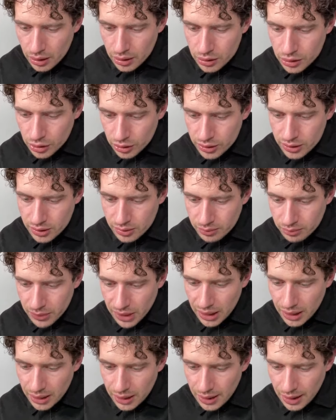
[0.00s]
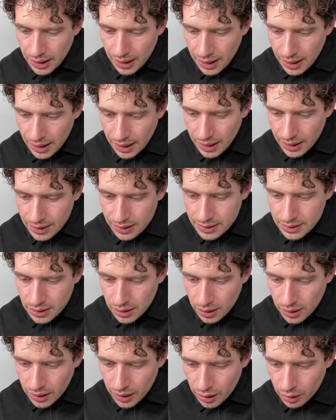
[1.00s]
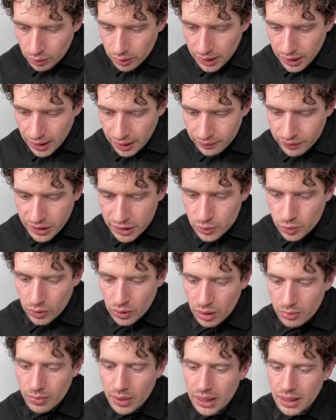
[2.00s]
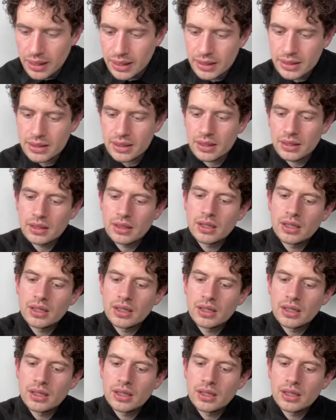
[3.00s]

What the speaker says: just me as I only have this one on my list?